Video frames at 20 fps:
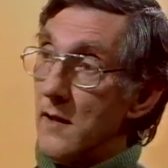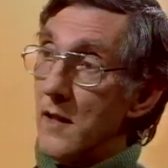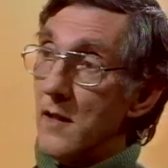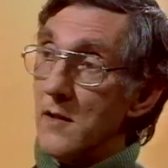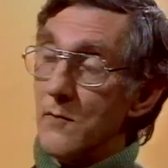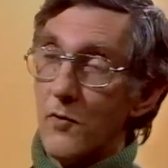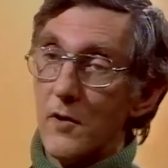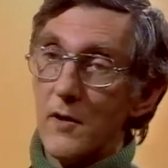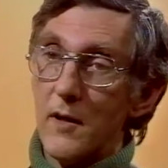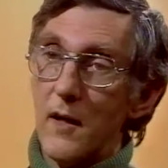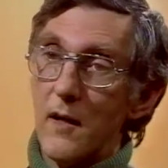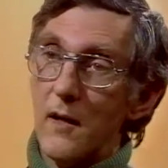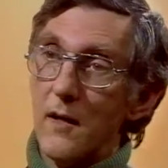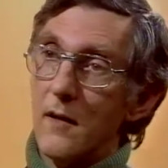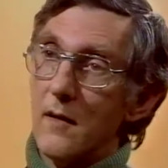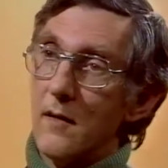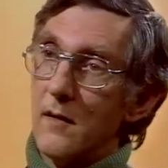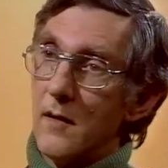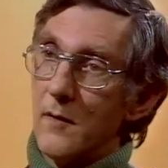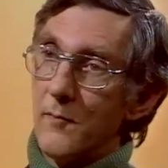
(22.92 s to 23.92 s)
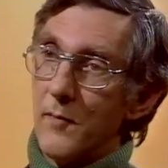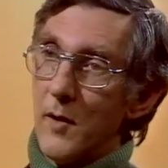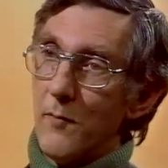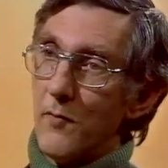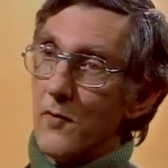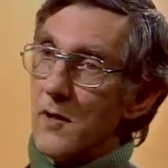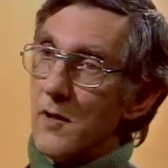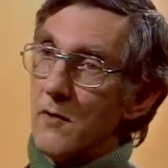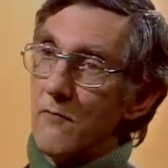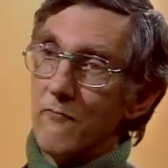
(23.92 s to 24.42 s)
the East was that
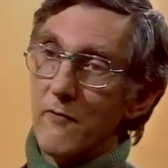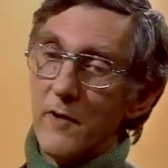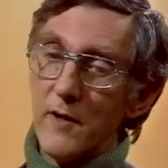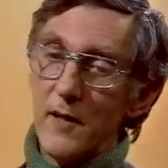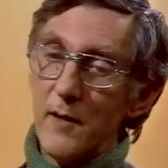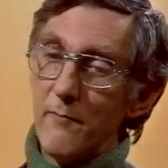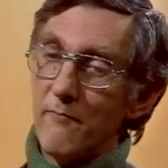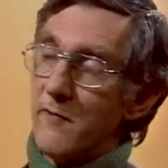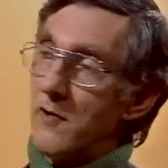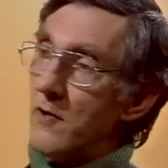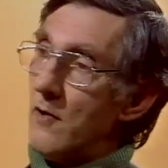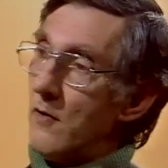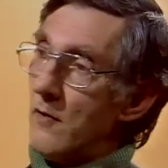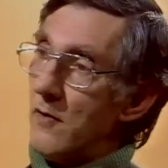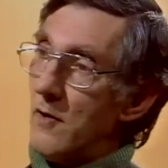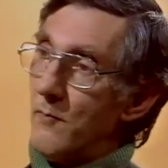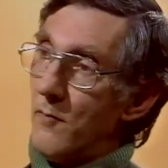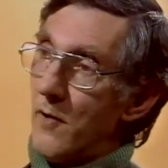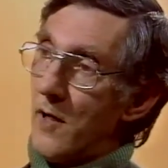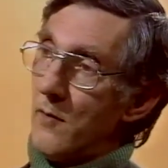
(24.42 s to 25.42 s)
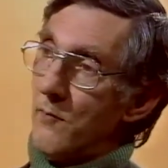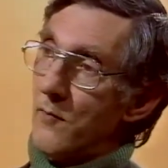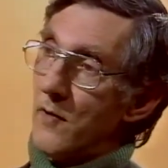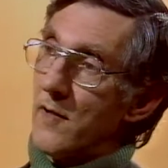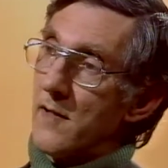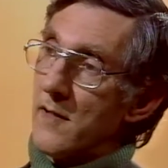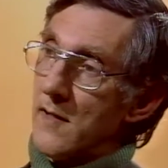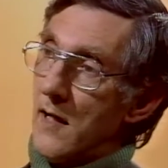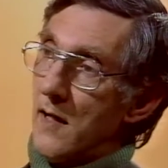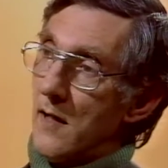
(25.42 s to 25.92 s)
people seemed really preoccupied
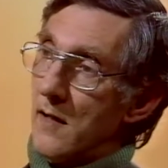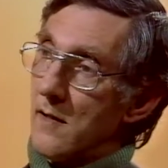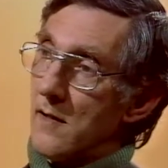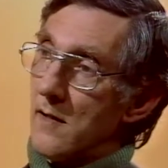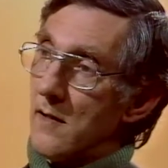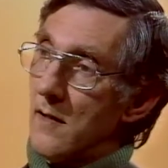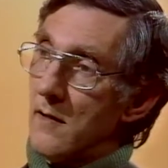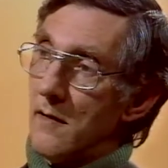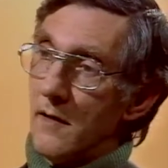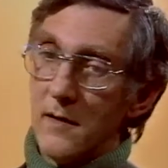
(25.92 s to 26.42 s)
with sex.